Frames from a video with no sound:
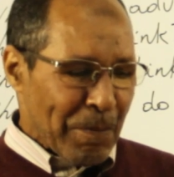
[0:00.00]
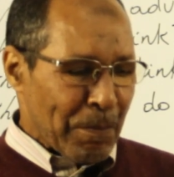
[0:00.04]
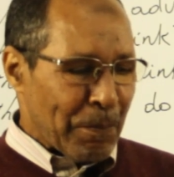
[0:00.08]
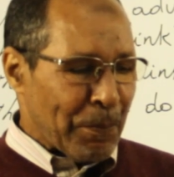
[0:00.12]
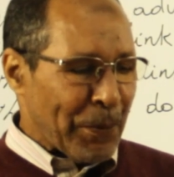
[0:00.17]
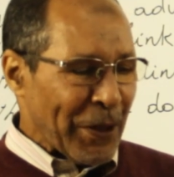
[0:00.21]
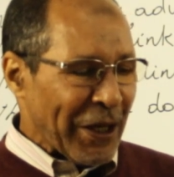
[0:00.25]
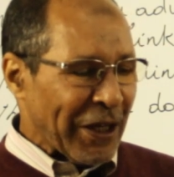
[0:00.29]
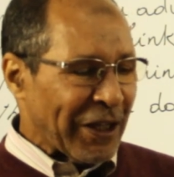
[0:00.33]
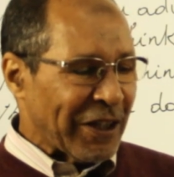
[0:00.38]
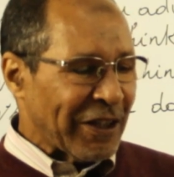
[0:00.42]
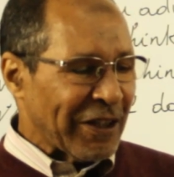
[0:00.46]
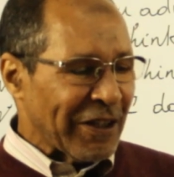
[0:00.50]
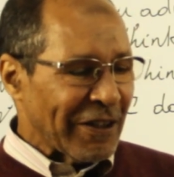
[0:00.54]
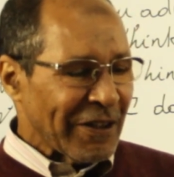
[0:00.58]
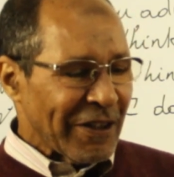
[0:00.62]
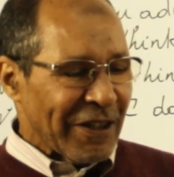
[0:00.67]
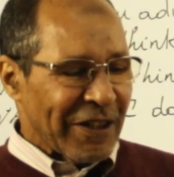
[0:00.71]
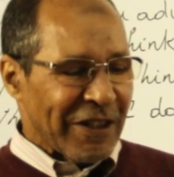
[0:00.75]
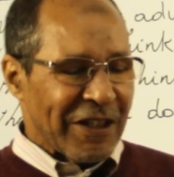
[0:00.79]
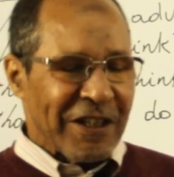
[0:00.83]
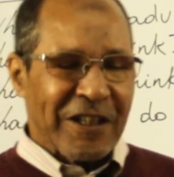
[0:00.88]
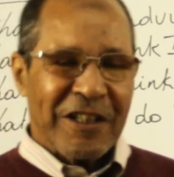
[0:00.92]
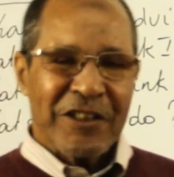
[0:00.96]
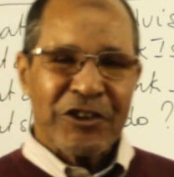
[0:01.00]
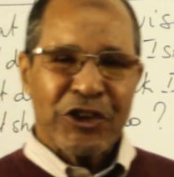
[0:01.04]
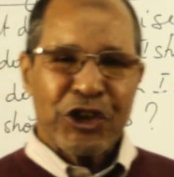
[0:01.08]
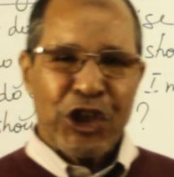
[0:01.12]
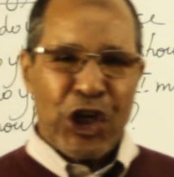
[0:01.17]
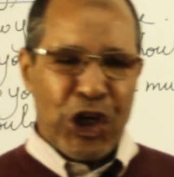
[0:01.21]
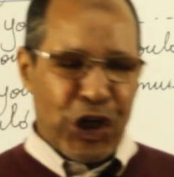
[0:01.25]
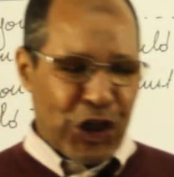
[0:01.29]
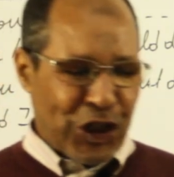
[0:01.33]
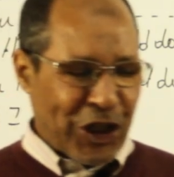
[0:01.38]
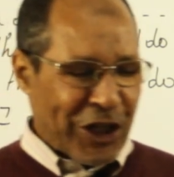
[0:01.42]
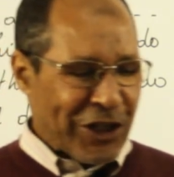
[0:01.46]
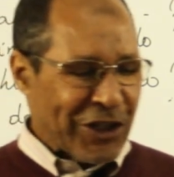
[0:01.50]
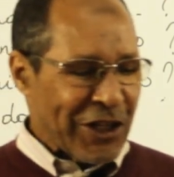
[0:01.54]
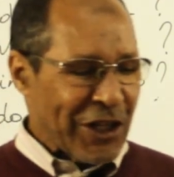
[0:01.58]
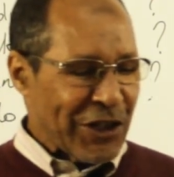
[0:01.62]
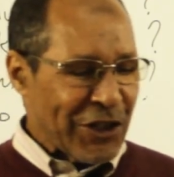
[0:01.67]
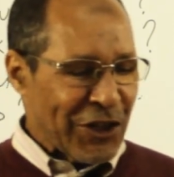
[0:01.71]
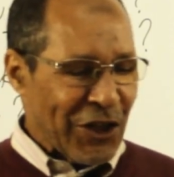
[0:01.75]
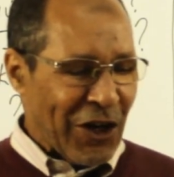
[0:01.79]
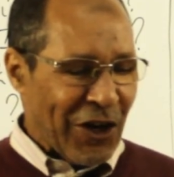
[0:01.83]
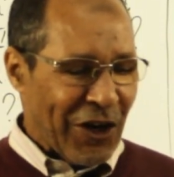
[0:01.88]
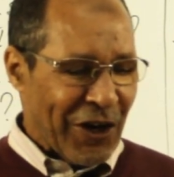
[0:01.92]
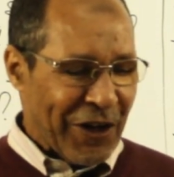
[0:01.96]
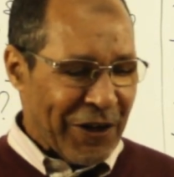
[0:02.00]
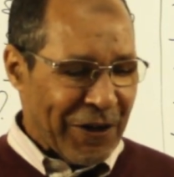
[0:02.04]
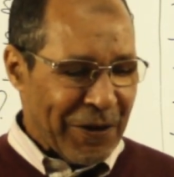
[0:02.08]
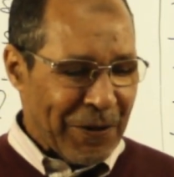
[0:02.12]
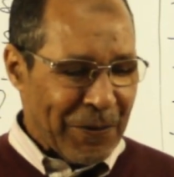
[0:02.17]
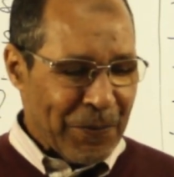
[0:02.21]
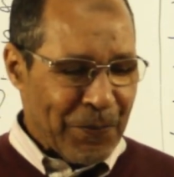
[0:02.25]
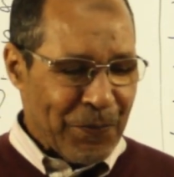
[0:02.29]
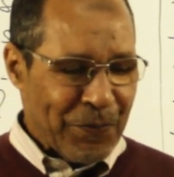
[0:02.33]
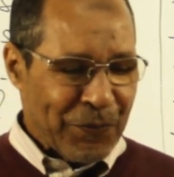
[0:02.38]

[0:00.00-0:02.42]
big dishes and so on.